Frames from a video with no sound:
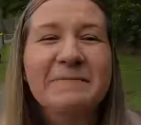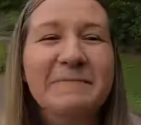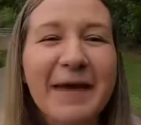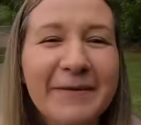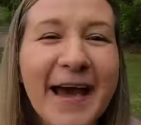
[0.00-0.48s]

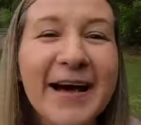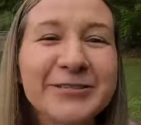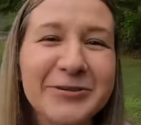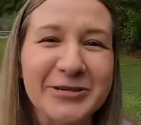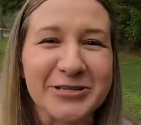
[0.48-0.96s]
Maybe
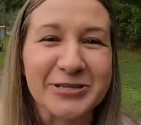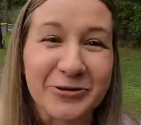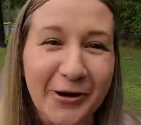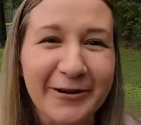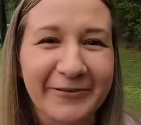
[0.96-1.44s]
I'll do a
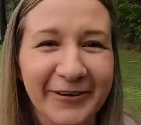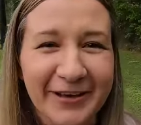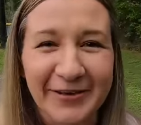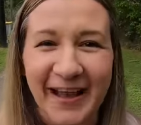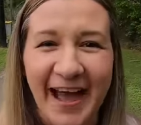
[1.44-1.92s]
short for
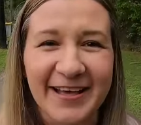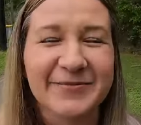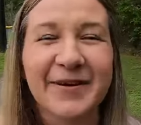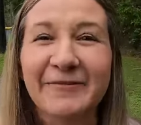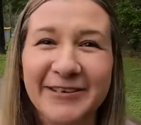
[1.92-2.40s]
you
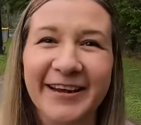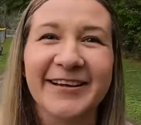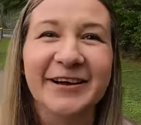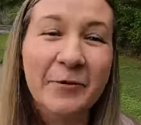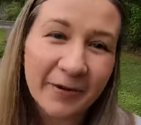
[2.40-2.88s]
guys. We've
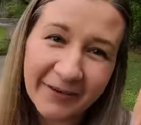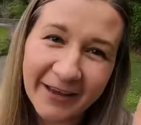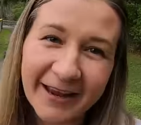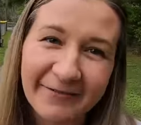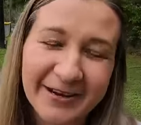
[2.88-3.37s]

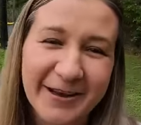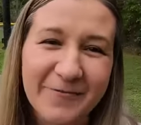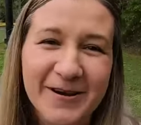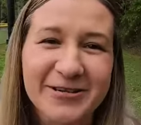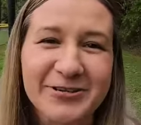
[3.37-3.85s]
only ever
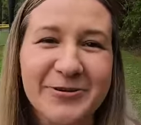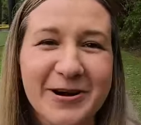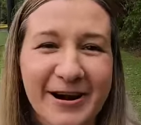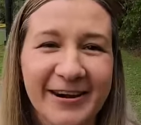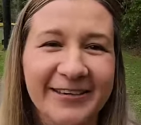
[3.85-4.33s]
done one
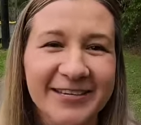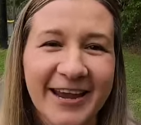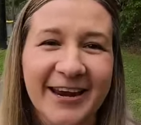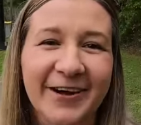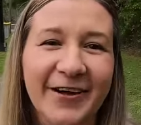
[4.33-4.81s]
short on our
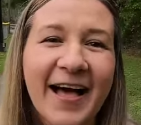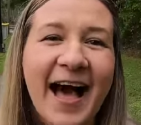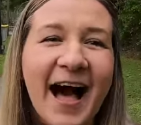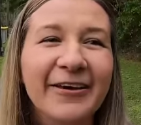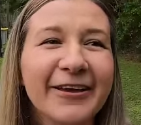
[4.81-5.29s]
channel.
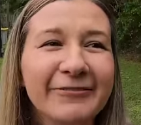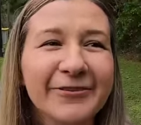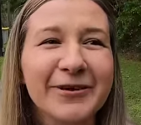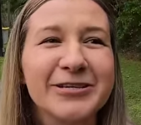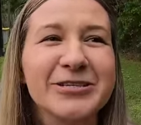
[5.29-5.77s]
I'll give
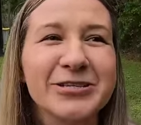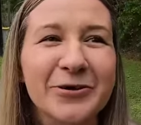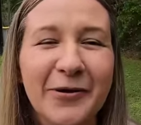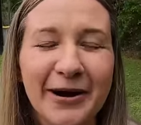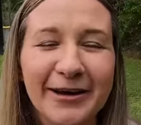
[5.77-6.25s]
you a
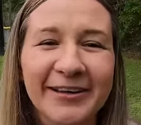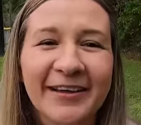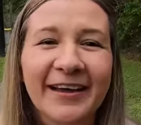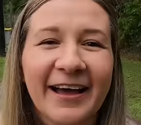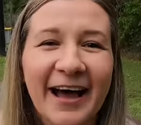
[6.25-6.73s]
short
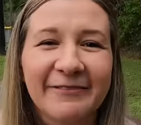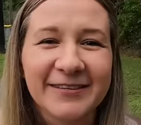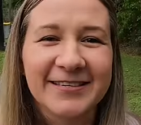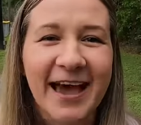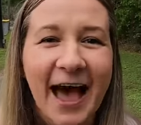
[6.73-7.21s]
of
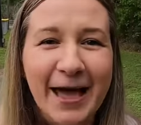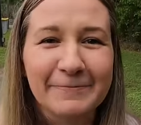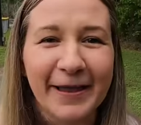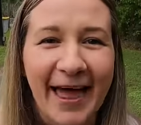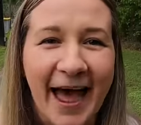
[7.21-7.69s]
a
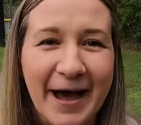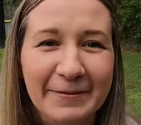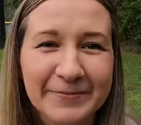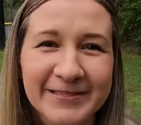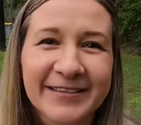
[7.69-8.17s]
time
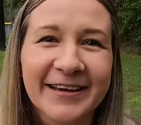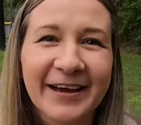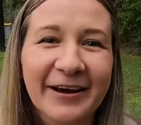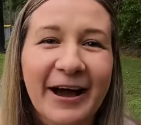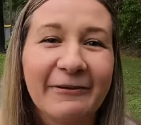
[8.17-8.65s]
lapse
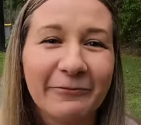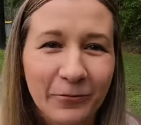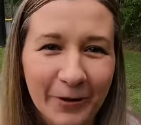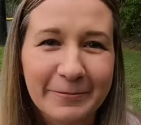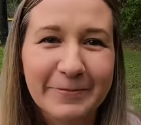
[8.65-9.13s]
of
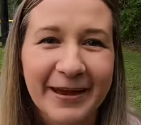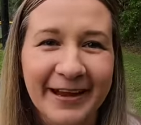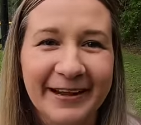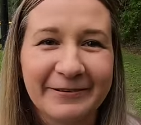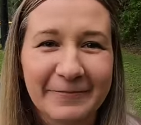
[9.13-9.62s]
1
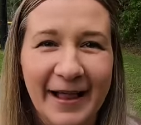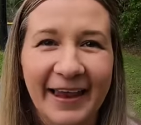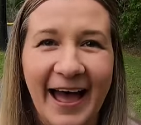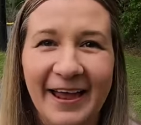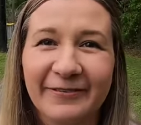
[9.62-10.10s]
minute of my
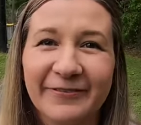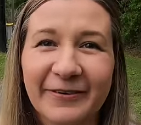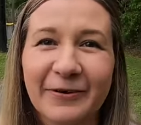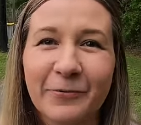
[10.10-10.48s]
life.